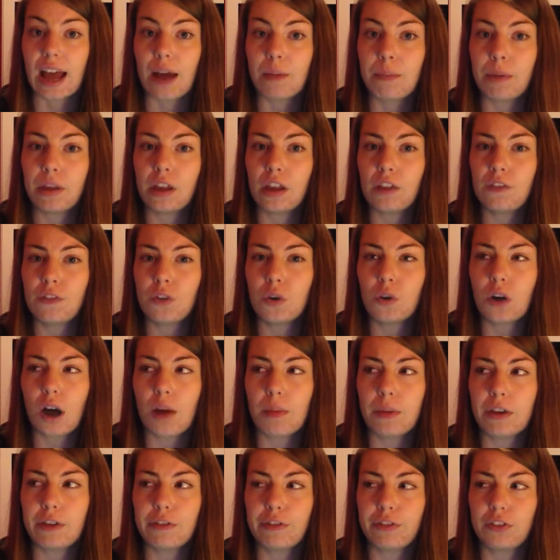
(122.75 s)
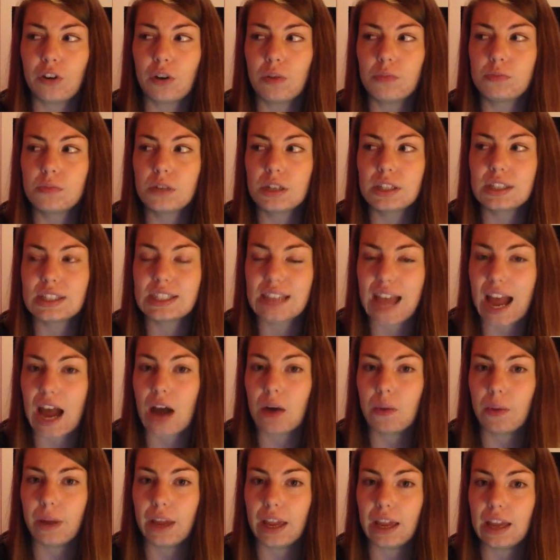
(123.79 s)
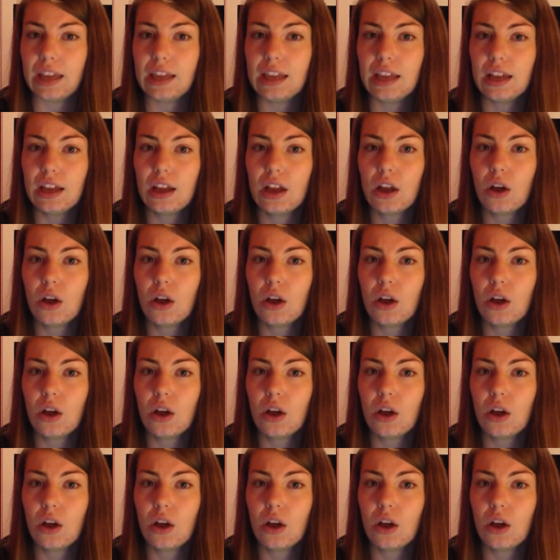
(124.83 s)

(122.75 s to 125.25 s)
that, but if you're coming from Towie,